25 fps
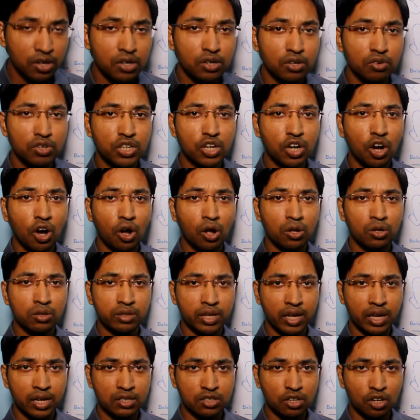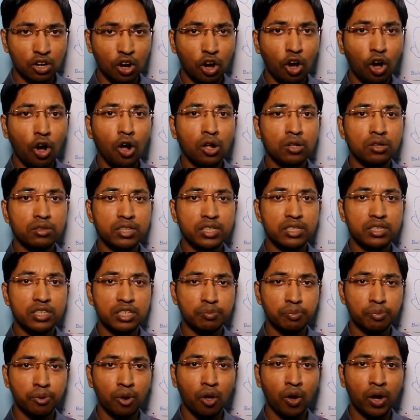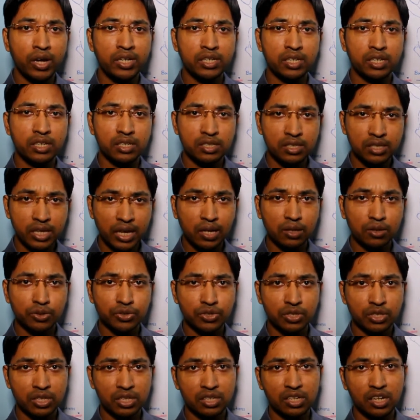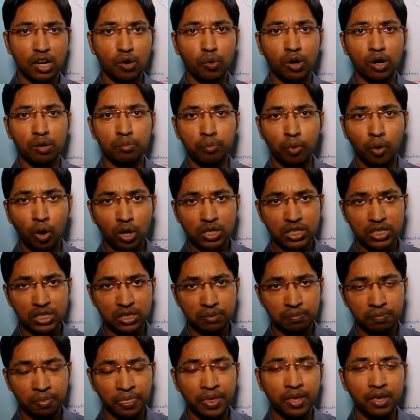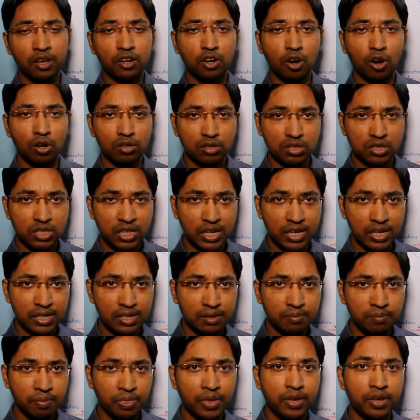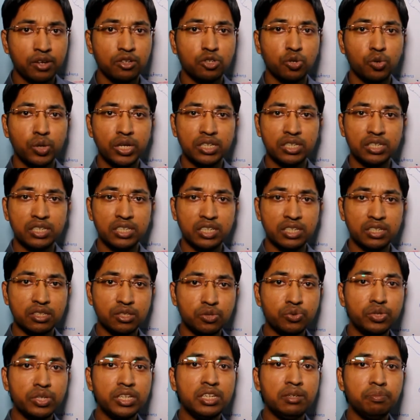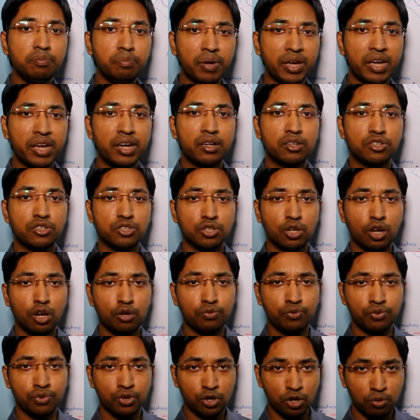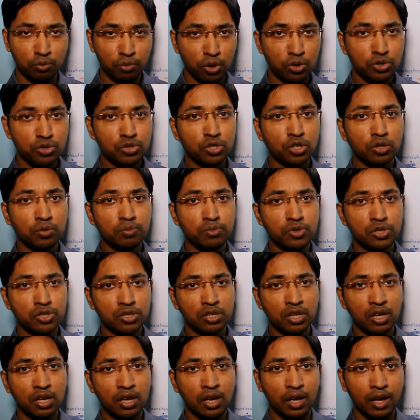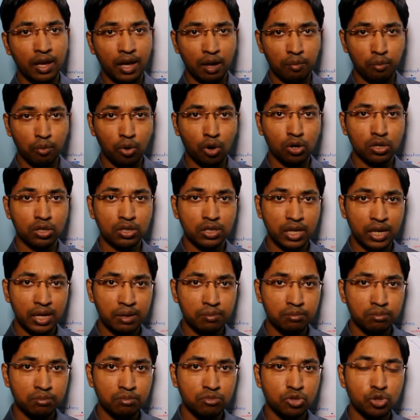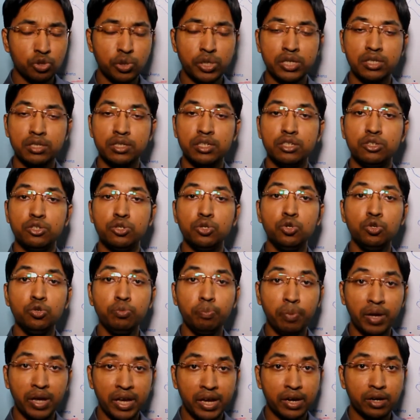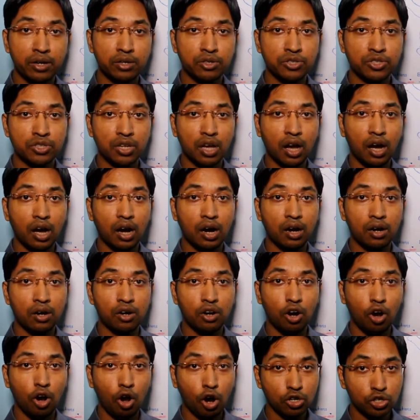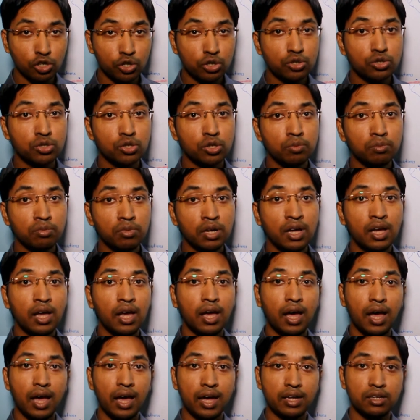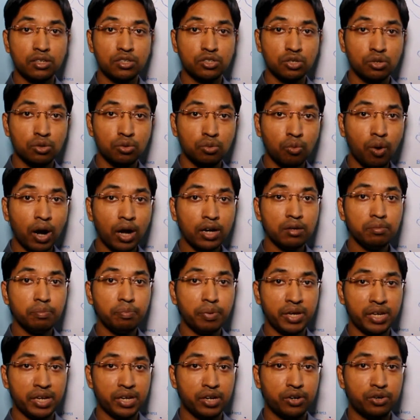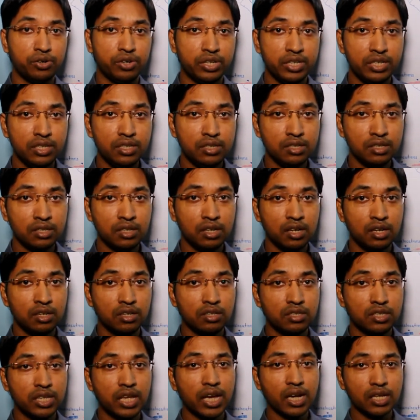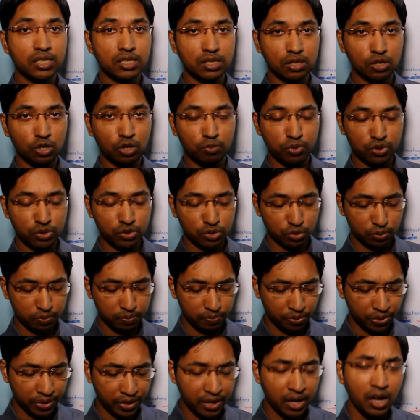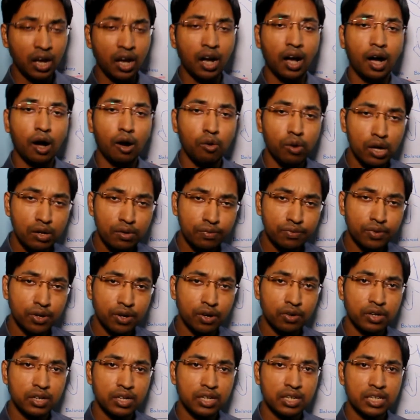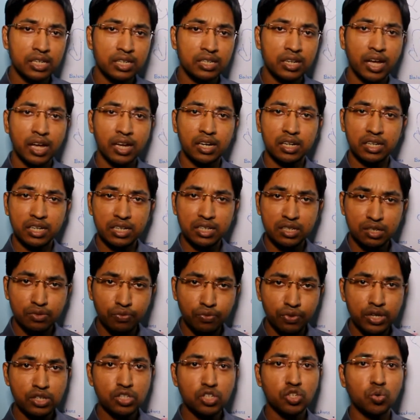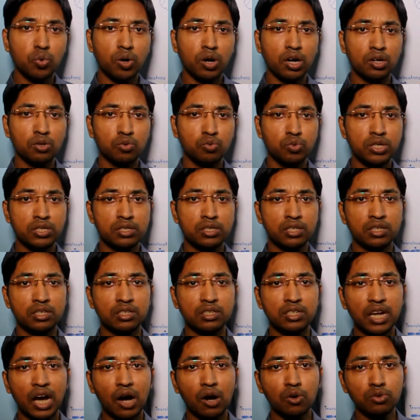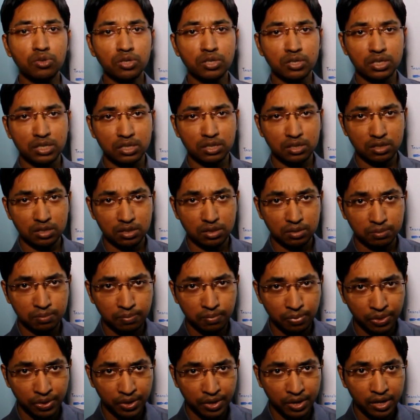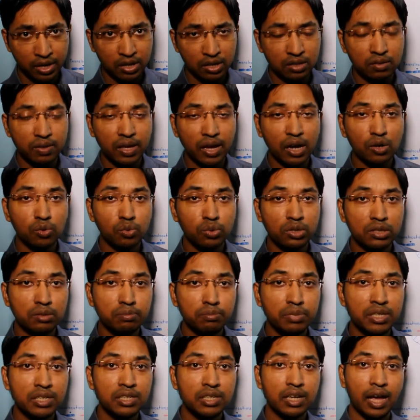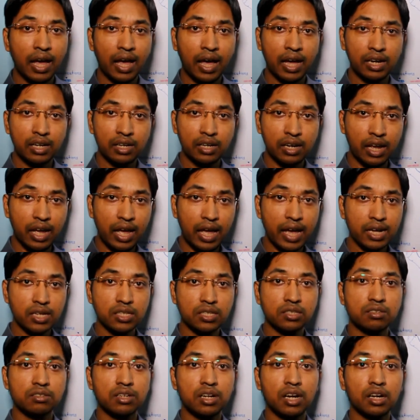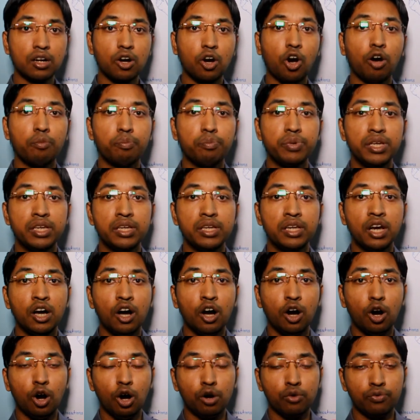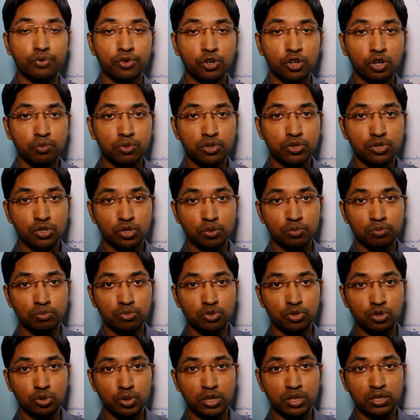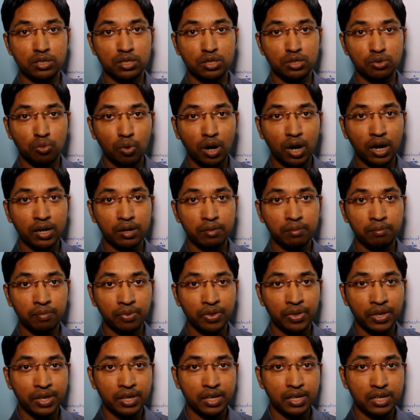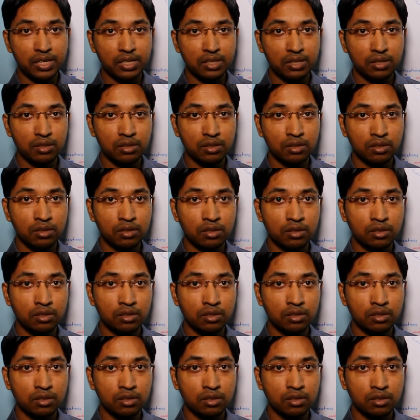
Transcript: Recall that all the diploid cells in our body contain 23 pairs of chromosomes. Among them, 22 pairs are autosome and one pair is sex chromosome. However, in an individual with Down syndrome, there will be an extra copy of chromosome 21 in